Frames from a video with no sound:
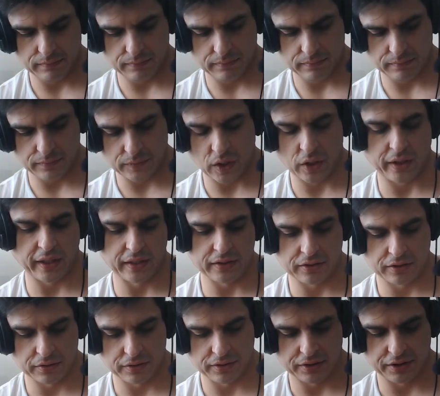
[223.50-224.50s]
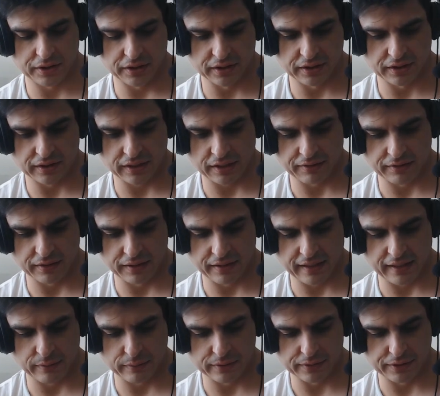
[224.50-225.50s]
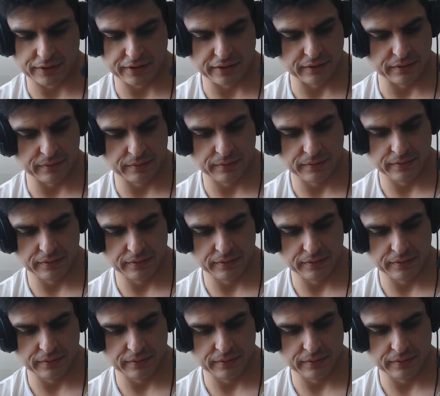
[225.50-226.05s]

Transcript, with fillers: Okay, so she just got rid of that one too.